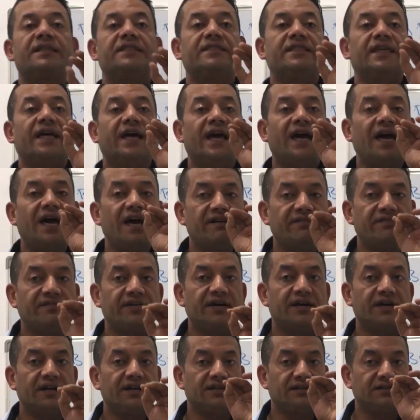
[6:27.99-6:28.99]
the
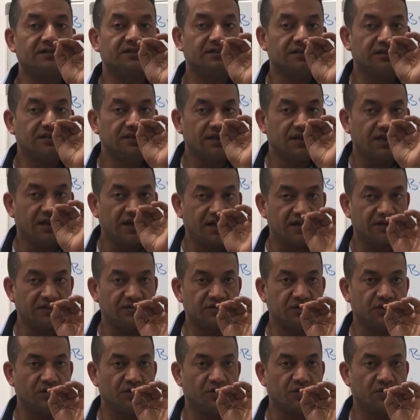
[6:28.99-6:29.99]
afferent
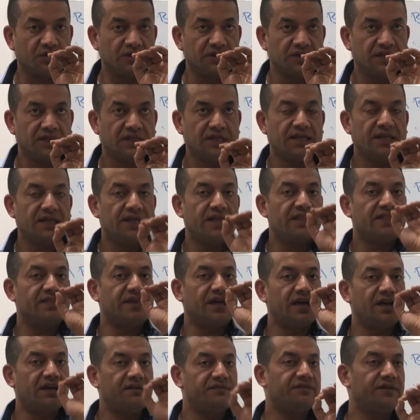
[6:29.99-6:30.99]
arteriole. The
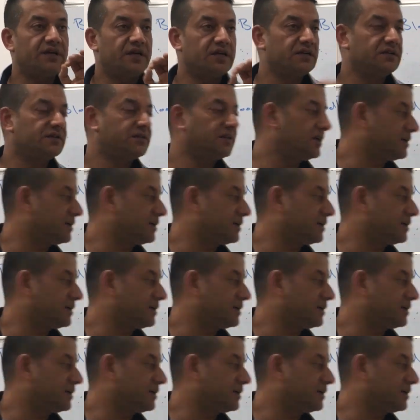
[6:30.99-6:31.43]
afferent